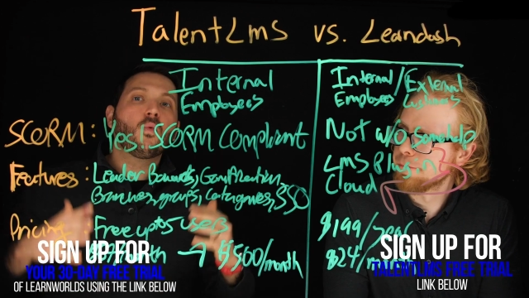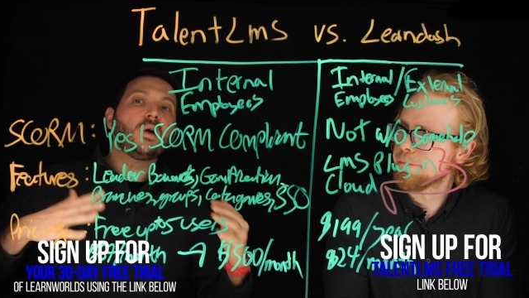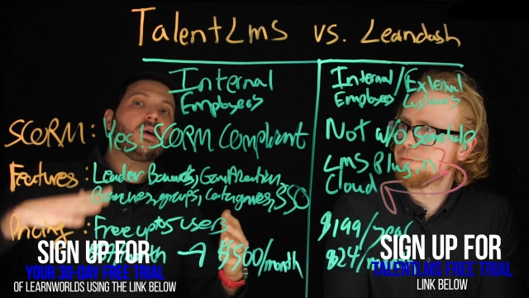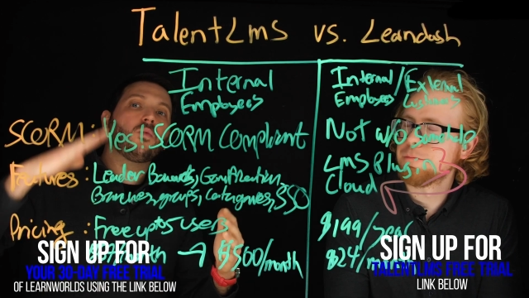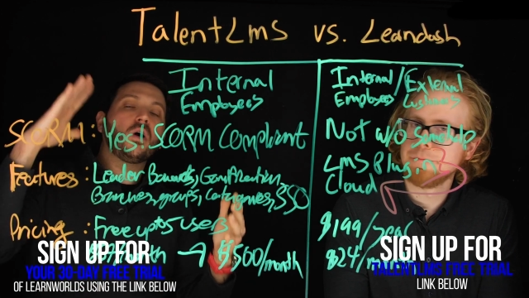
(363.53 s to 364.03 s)

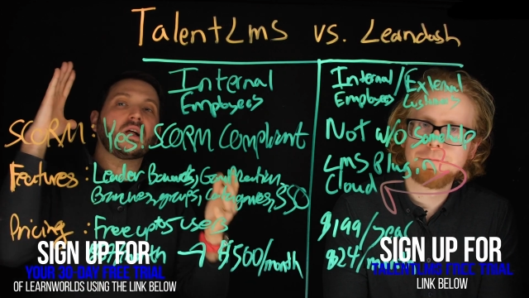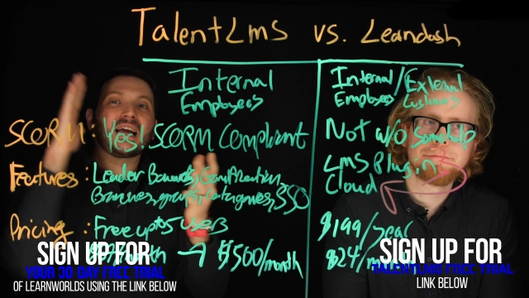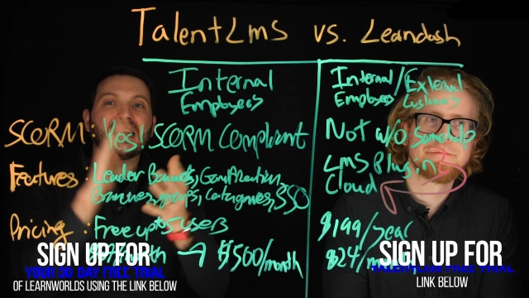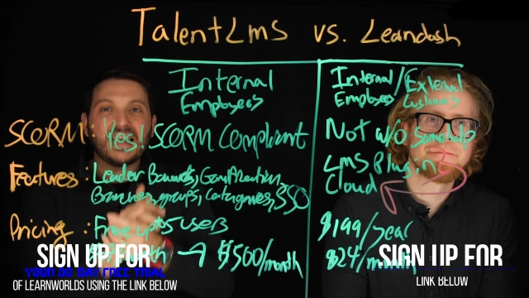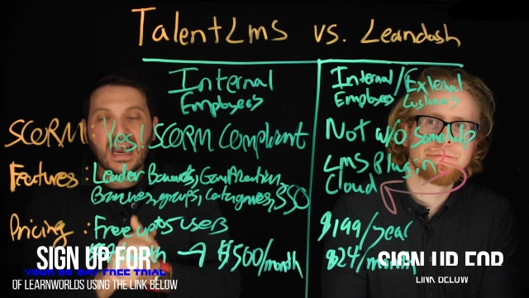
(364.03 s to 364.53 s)
Speaker 1: We will
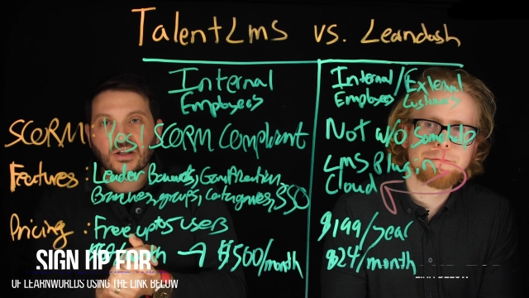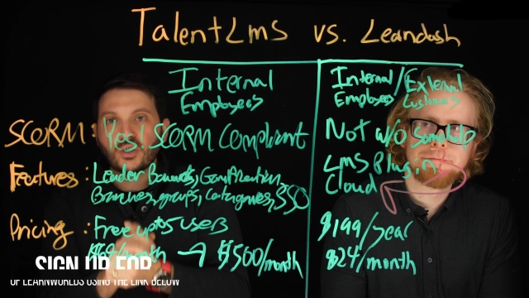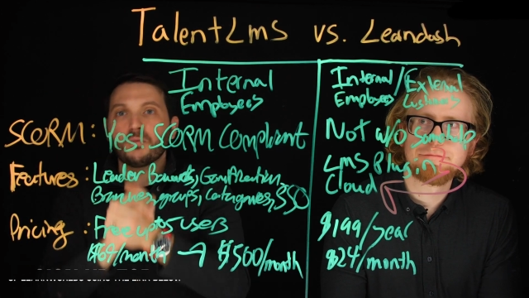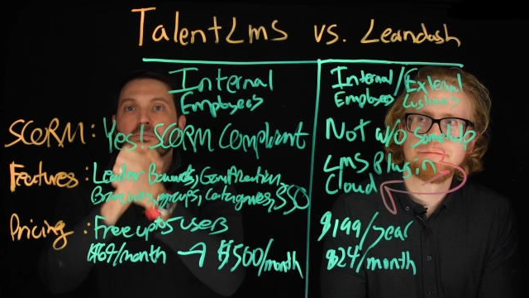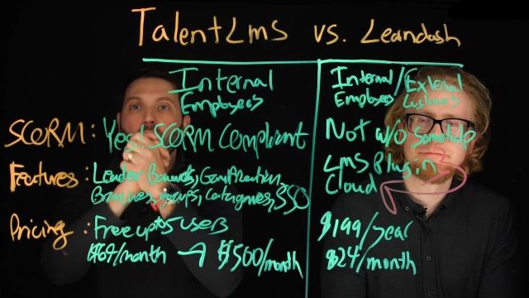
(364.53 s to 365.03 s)
connect
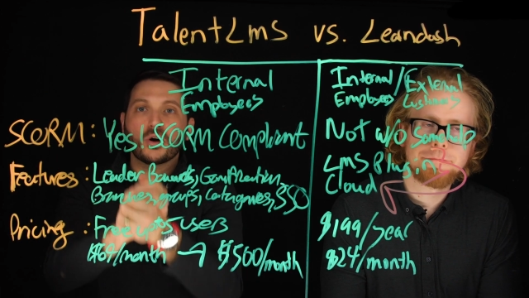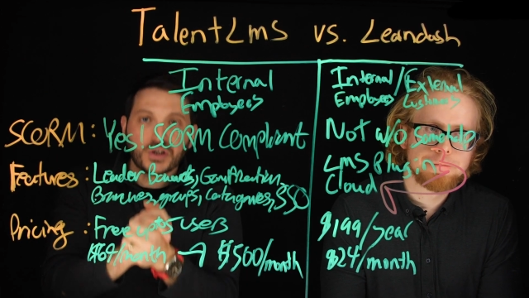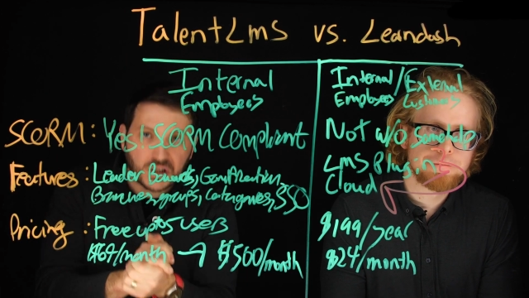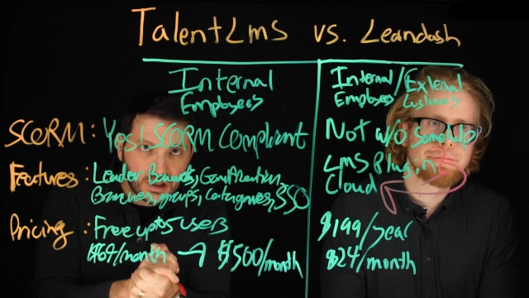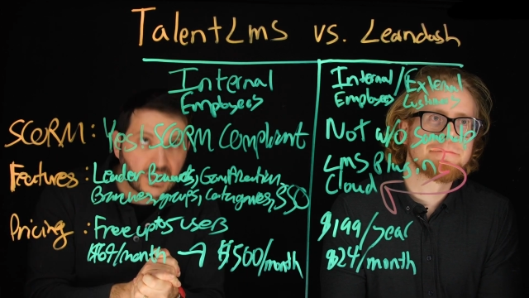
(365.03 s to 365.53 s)
you
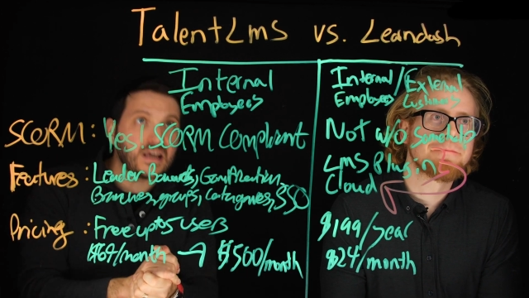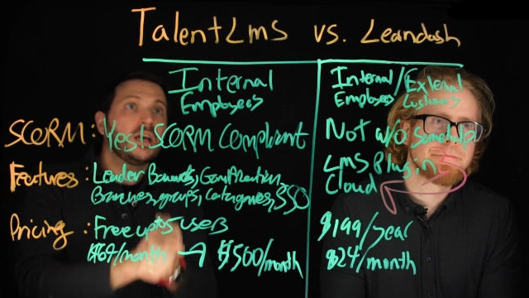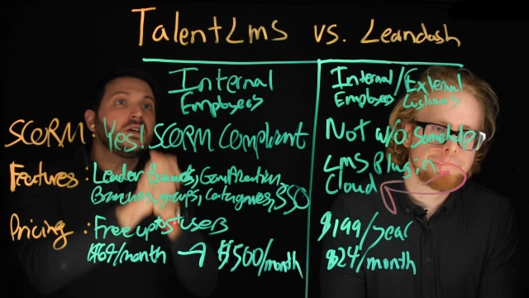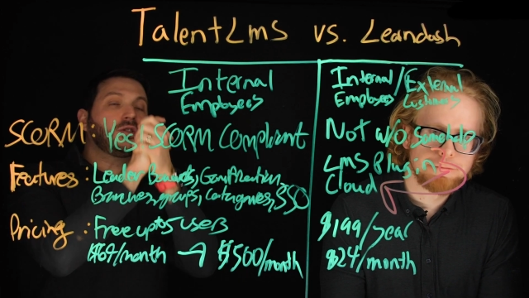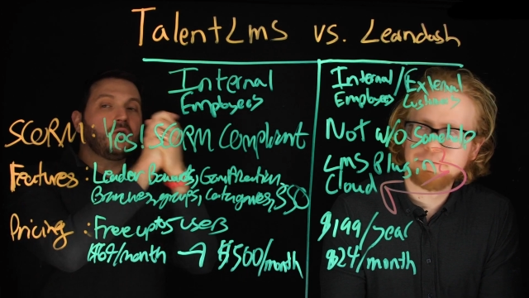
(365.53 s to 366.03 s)
personally
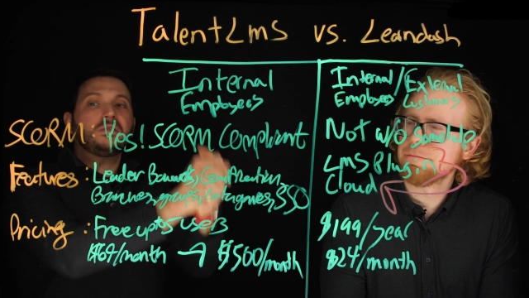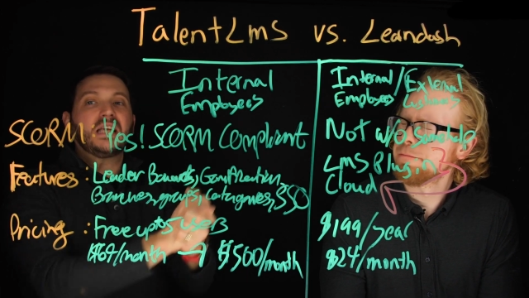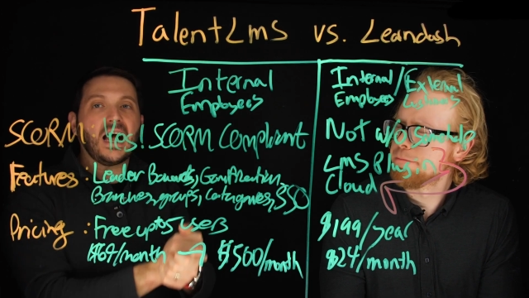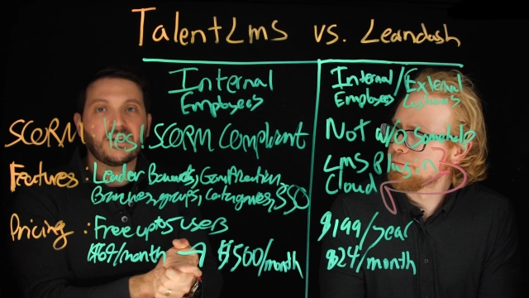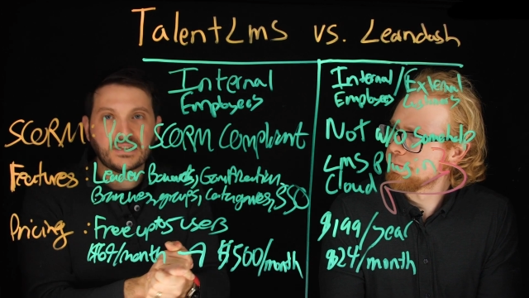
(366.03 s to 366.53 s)
to
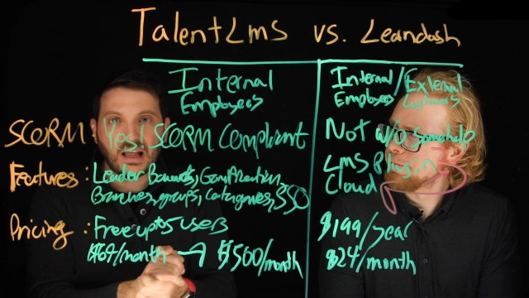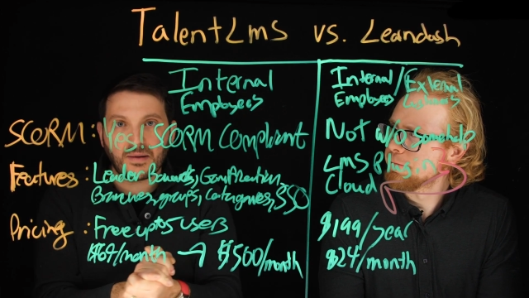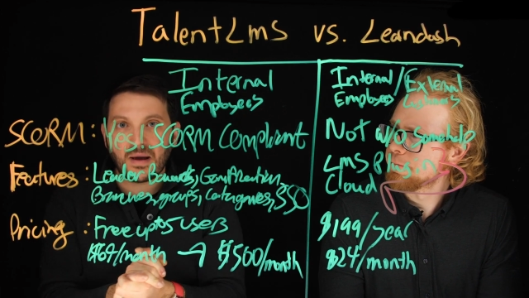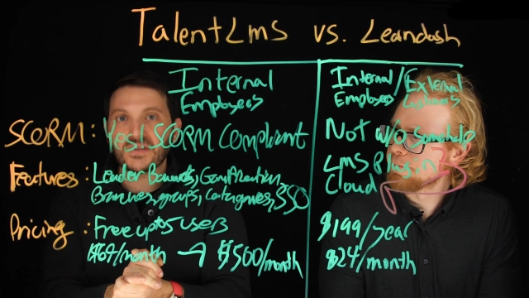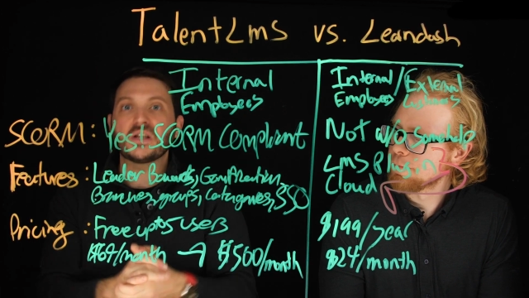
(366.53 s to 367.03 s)
Talent
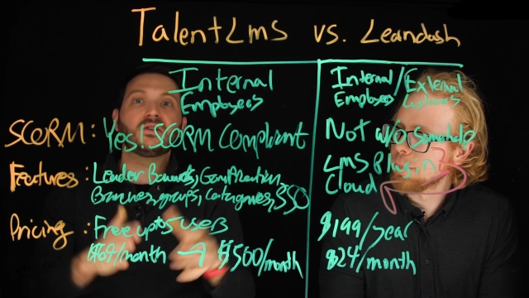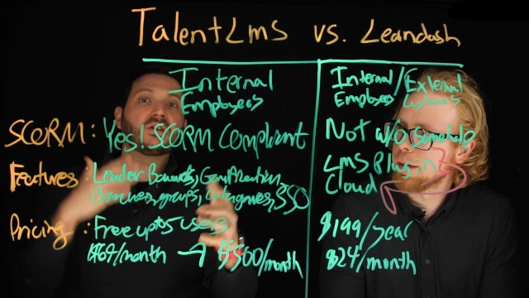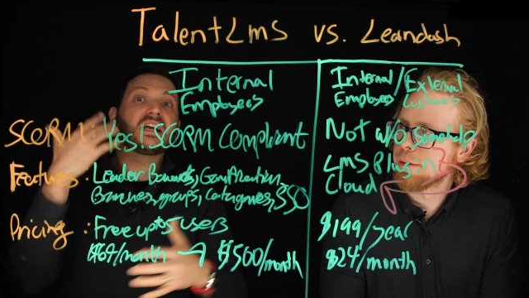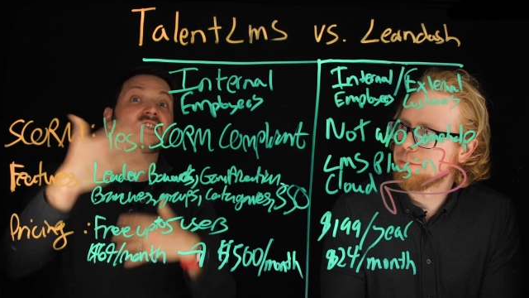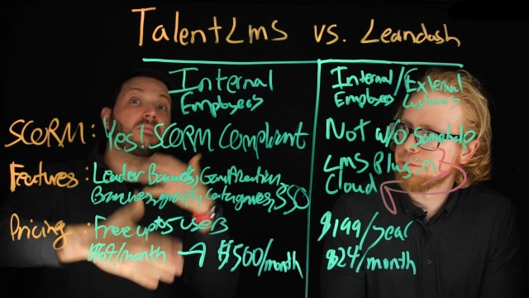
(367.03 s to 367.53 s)
LMS and
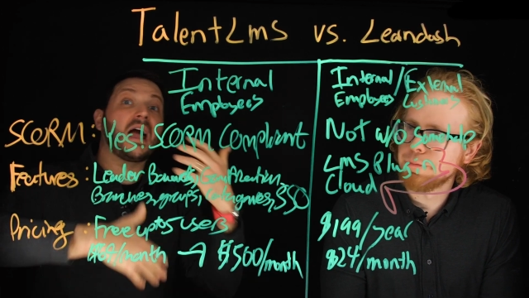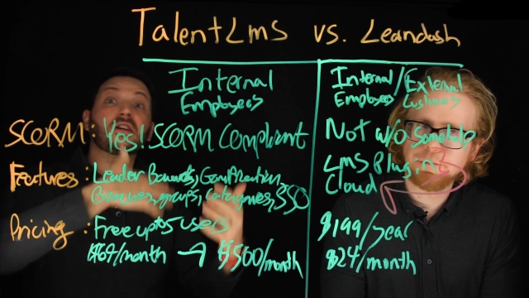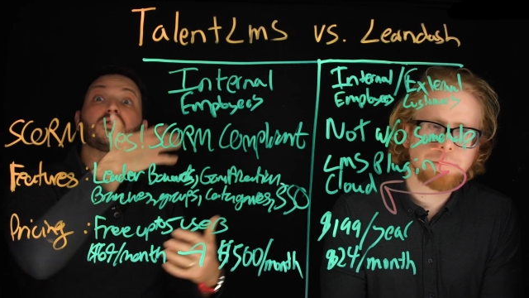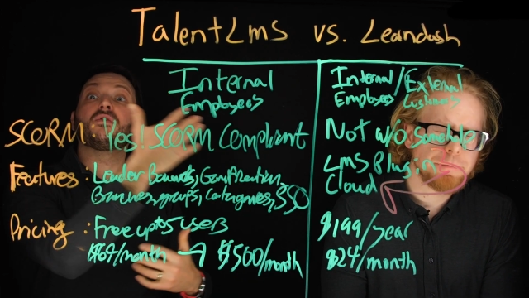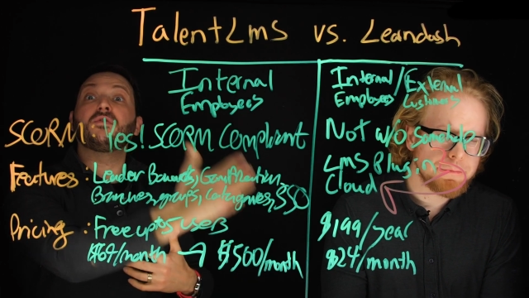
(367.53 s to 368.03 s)
you'll get some
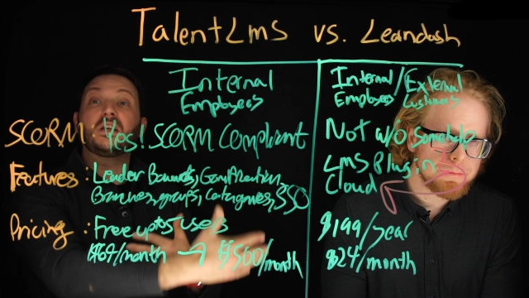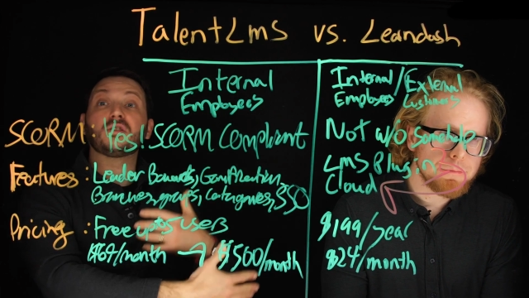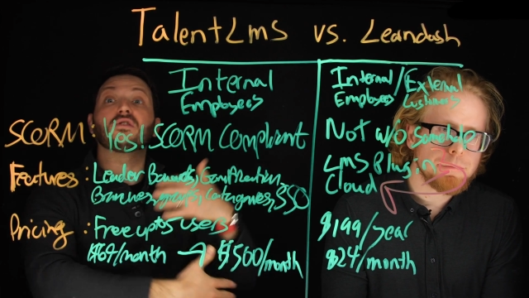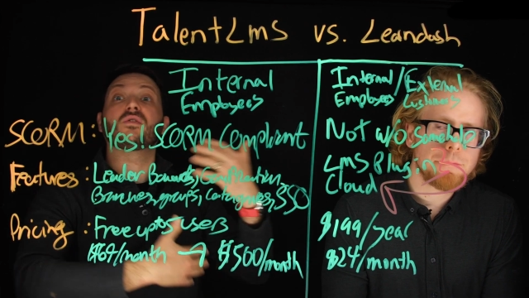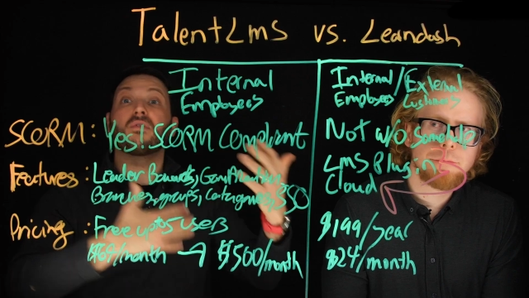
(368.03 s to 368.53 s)
extra
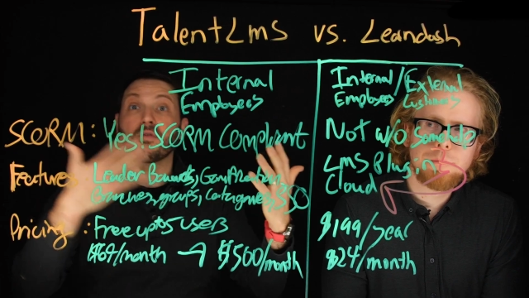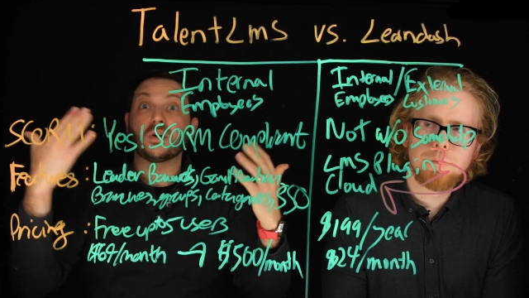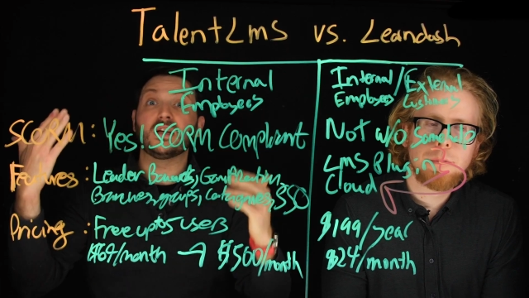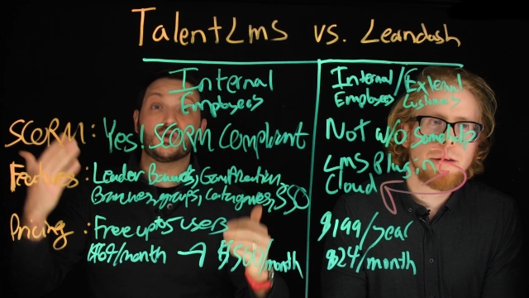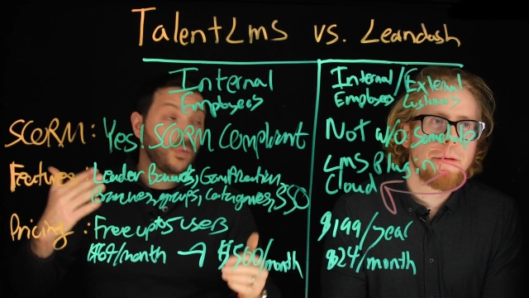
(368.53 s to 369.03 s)
features for free as